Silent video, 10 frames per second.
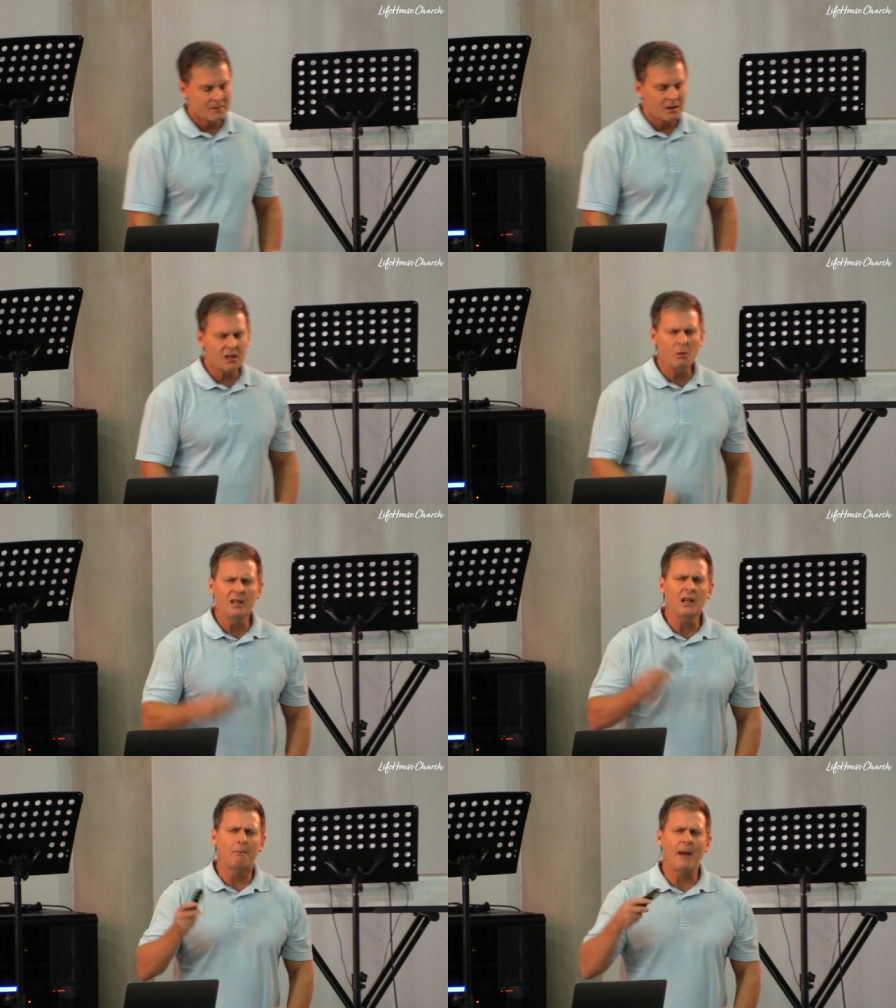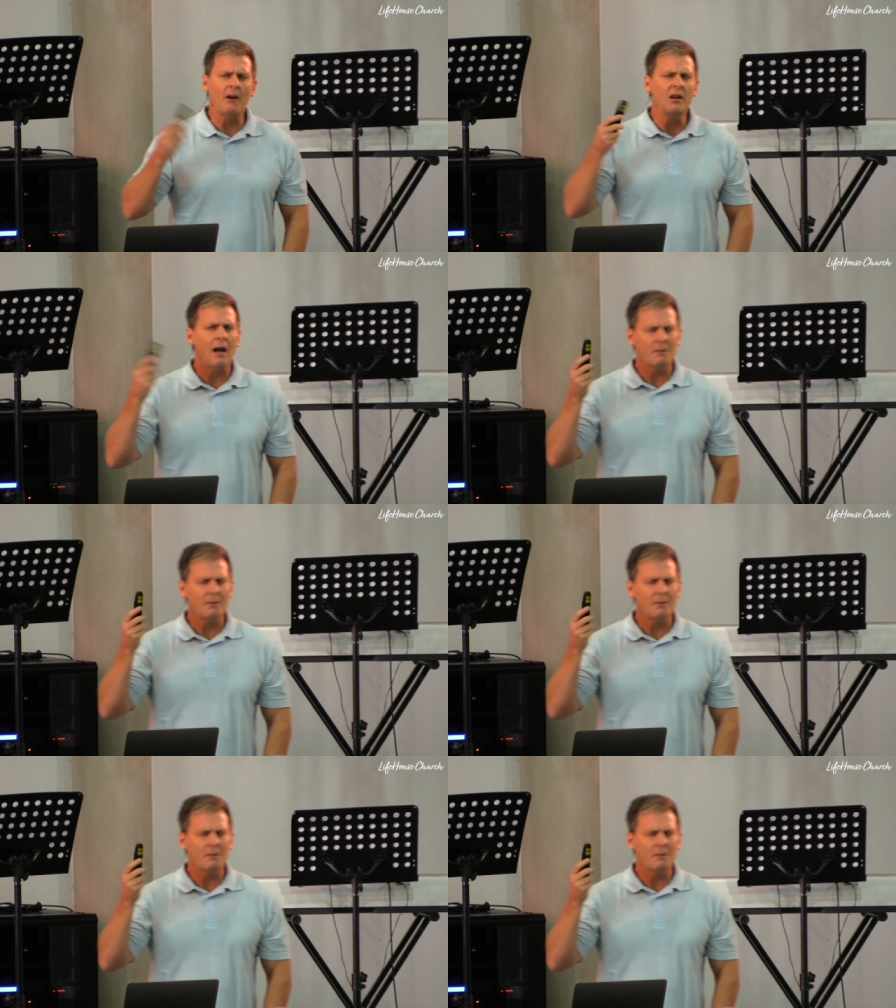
You see, we need a paradigm